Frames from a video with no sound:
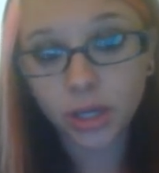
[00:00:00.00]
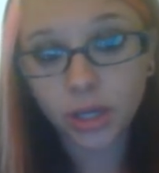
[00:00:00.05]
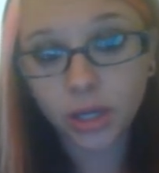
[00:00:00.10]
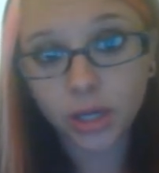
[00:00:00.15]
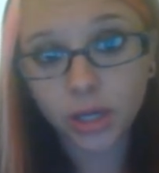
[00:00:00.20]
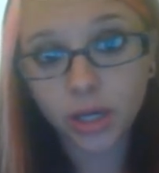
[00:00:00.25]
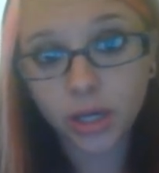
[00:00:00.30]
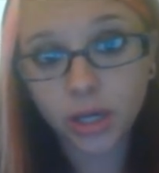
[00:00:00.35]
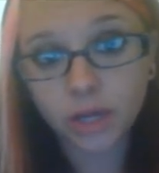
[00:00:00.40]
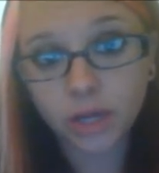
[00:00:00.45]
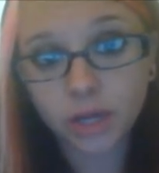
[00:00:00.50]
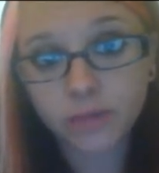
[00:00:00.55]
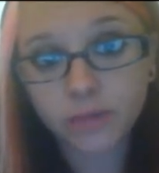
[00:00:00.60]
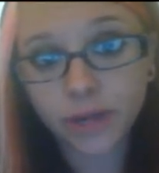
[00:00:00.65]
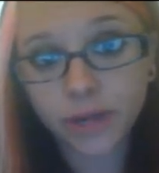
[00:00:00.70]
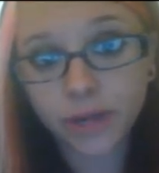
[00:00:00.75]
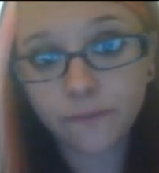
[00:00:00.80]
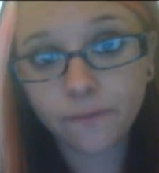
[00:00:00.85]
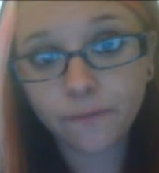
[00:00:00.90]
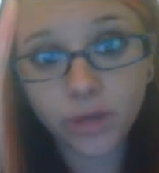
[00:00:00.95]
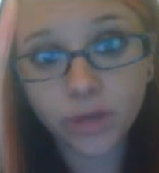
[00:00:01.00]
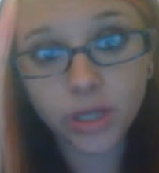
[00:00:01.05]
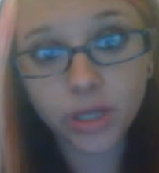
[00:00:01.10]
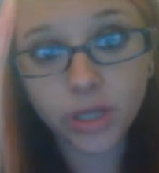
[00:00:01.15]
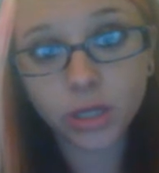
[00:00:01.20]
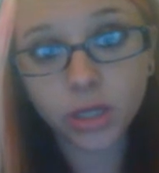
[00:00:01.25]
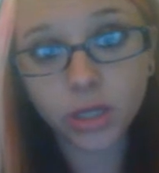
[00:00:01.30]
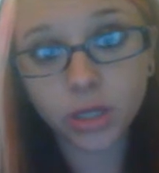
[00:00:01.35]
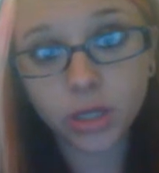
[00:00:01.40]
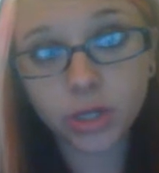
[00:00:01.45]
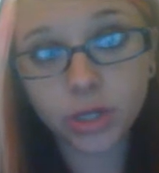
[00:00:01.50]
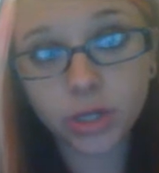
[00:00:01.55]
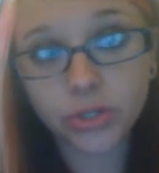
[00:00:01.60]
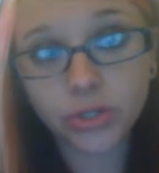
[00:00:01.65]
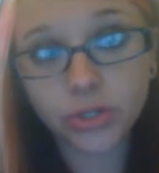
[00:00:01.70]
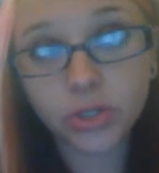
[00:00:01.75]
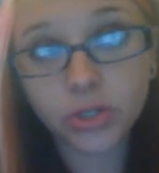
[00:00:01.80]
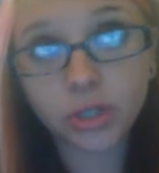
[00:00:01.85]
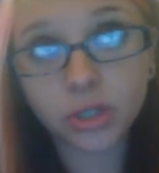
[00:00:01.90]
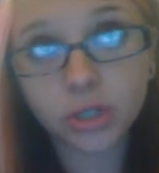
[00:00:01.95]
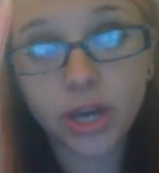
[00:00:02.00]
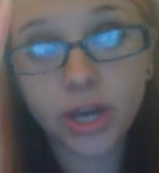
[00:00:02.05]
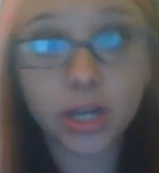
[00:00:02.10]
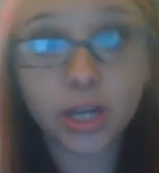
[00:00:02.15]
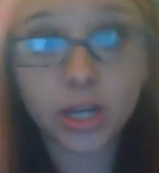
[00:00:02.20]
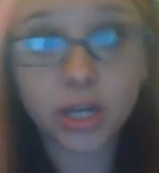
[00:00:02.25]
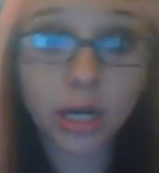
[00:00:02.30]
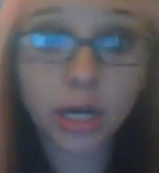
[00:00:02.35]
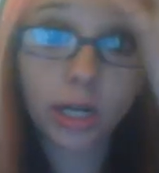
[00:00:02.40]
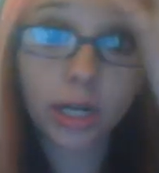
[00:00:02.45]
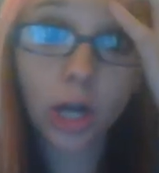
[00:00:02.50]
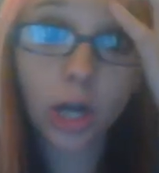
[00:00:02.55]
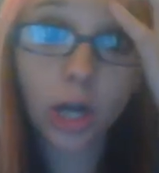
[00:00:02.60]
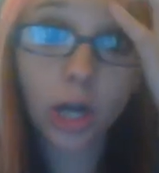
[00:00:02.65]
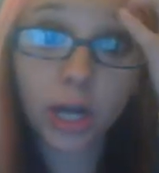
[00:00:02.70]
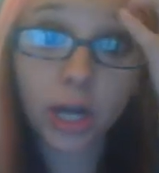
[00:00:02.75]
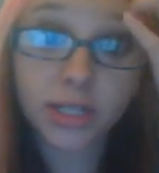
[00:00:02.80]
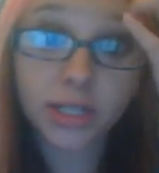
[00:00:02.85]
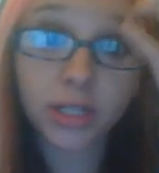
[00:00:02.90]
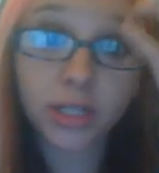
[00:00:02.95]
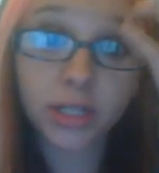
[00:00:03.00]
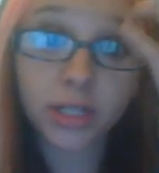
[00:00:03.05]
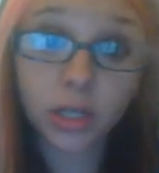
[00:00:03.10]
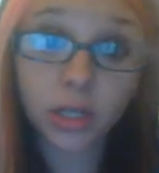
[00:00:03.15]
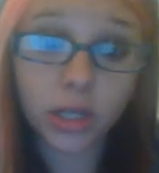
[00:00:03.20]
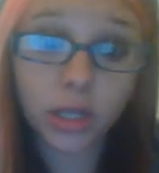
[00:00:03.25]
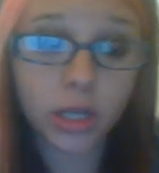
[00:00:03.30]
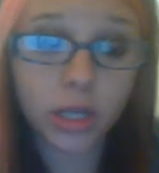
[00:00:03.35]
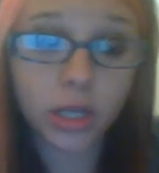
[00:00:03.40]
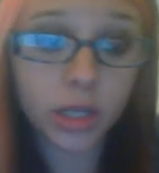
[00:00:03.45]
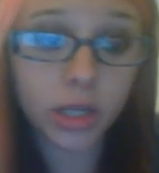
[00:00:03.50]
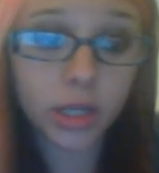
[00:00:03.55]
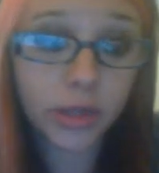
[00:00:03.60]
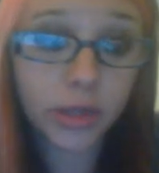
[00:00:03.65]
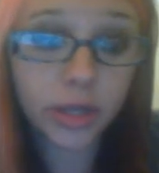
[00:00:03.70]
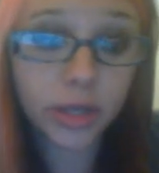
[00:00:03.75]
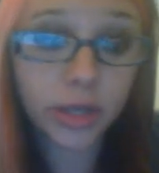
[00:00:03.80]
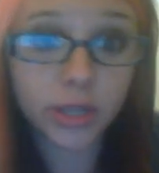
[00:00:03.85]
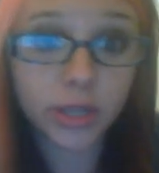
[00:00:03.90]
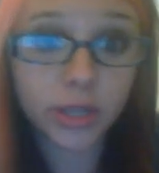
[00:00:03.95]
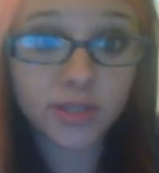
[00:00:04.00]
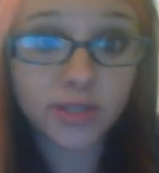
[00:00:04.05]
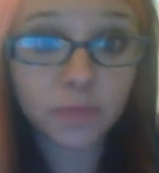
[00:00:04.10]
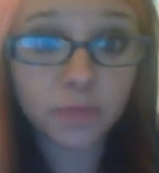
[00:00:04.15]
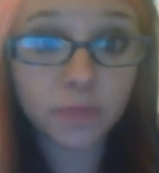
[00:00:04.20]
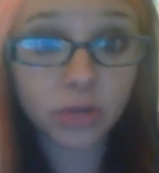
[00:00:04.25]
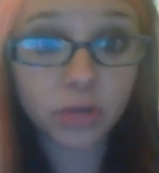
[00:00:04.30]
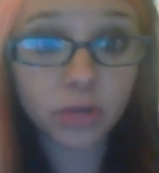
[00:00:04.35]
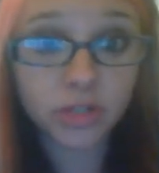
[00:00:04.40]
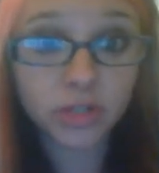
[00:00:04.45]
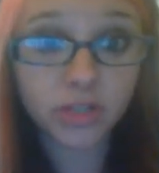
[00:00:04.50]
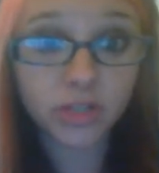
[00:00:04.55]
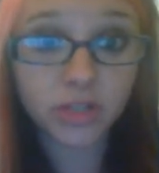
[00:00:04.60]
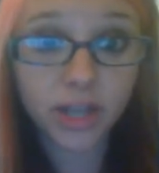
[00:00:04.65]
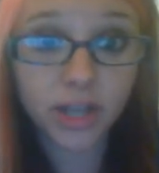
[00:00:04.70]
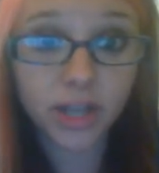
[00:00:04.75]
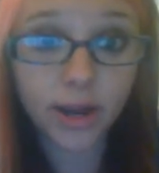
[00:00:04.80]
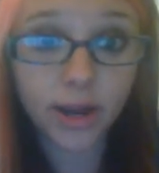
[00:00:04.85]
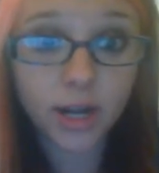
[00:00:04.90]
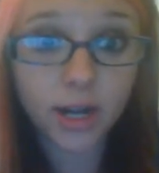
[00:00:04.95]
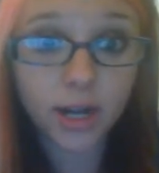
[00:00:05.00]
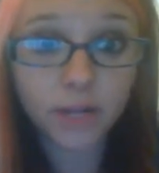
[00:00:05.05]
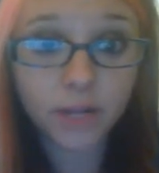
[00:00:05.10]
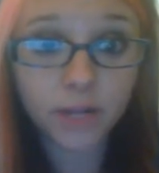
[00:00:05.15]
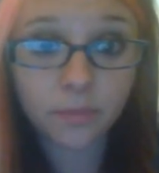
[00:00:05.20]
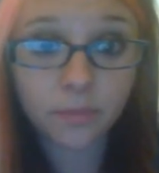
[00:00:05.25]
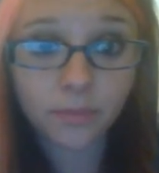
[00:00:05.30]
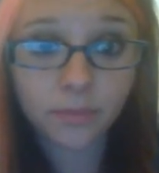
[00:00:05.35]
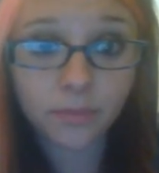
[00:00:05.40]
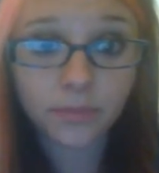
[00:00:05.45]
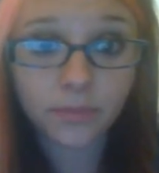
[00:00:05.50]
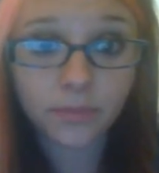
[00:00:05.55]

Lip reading: and my foot also had got caught in the spokes of the tire